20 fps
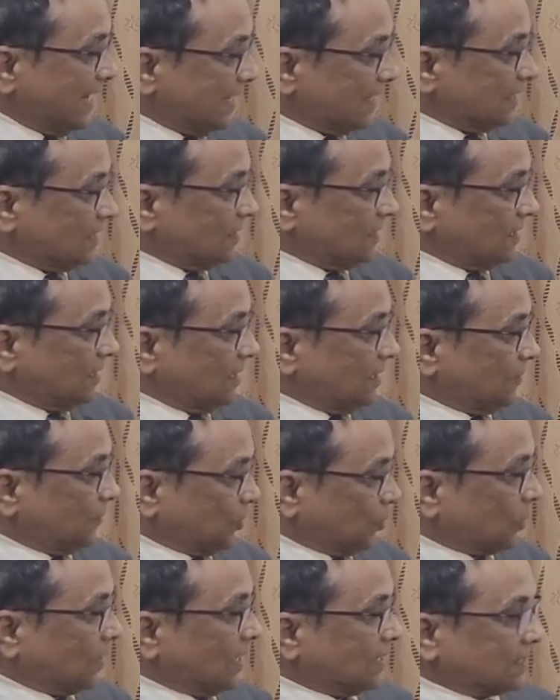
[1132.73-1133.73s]
that
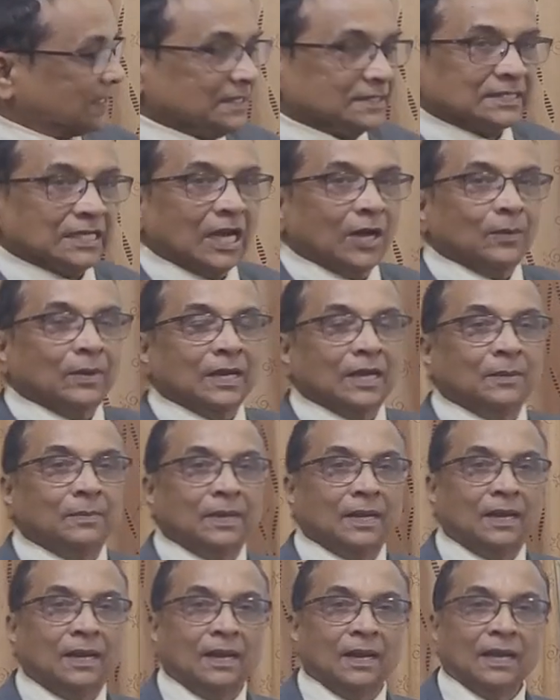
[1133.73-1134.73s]
product is
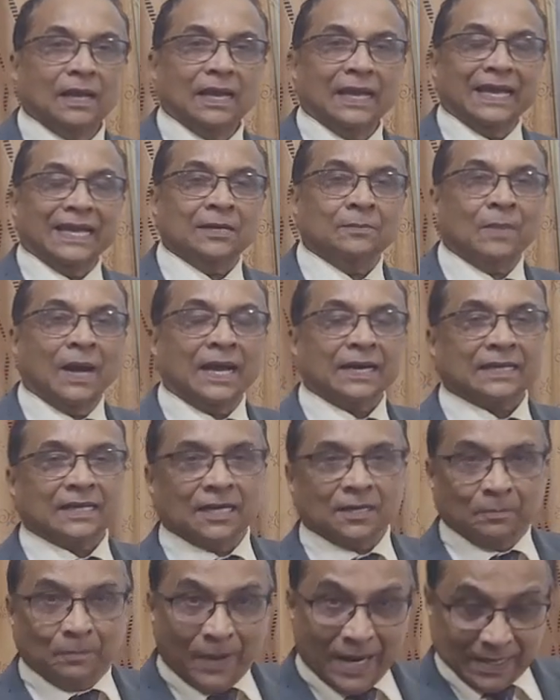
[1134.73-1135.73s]
available in
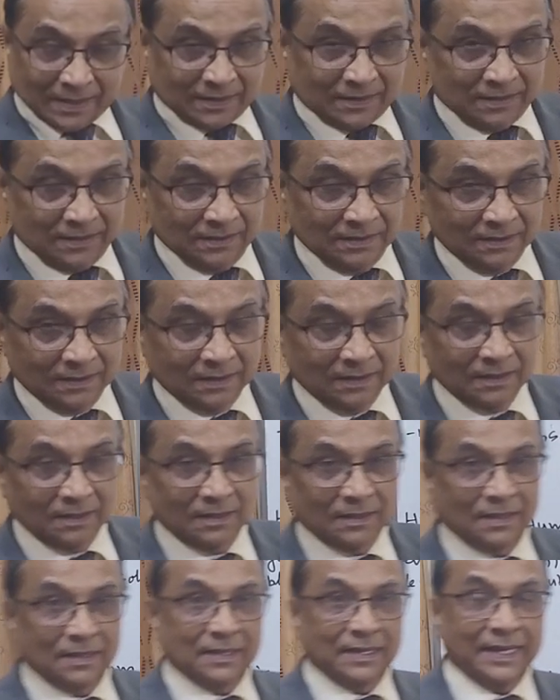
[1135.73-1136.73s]
market. But
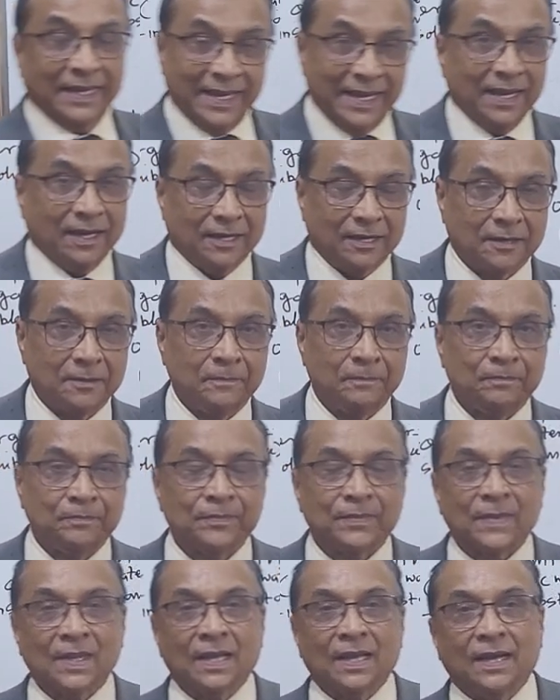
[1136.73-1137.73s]
here
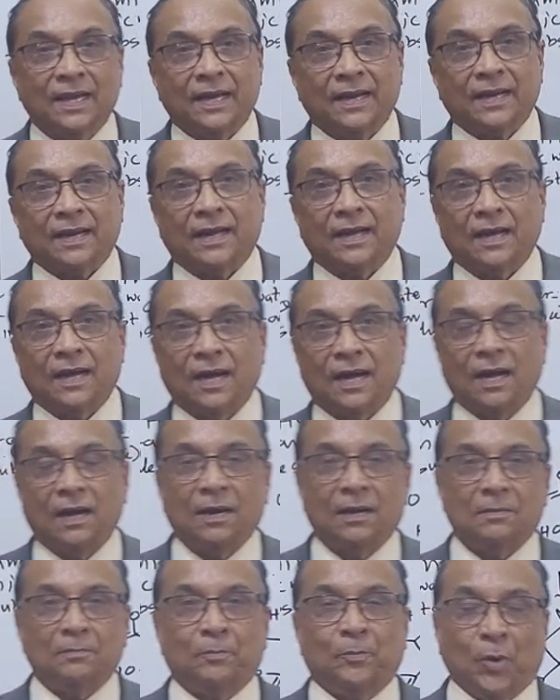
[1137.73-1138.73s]

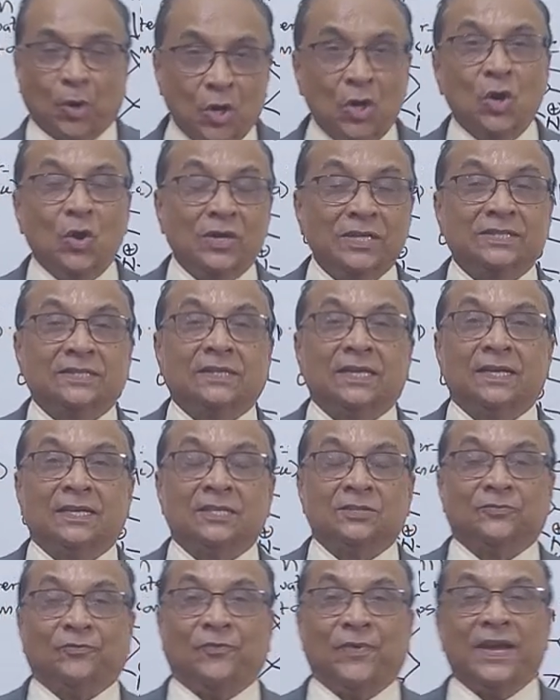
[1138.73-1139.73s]
Borno state
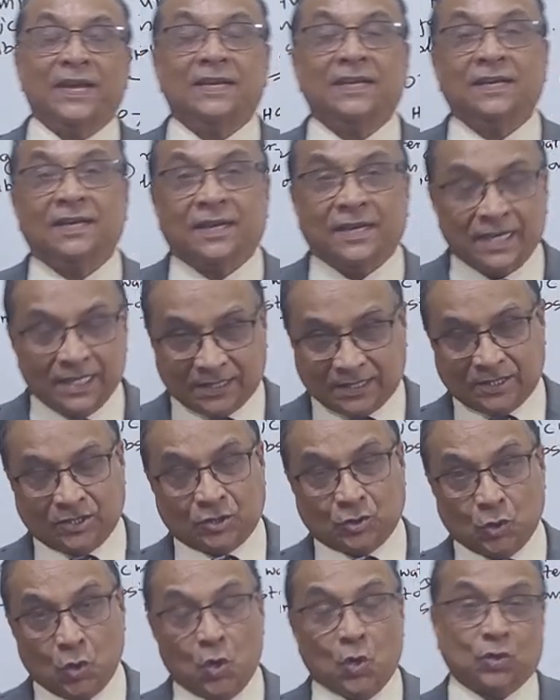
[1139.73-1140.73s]
is very rich
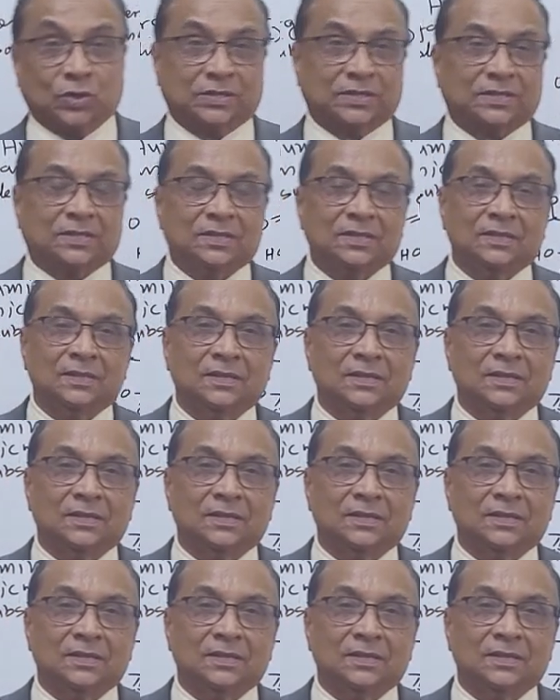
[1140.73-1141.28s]
source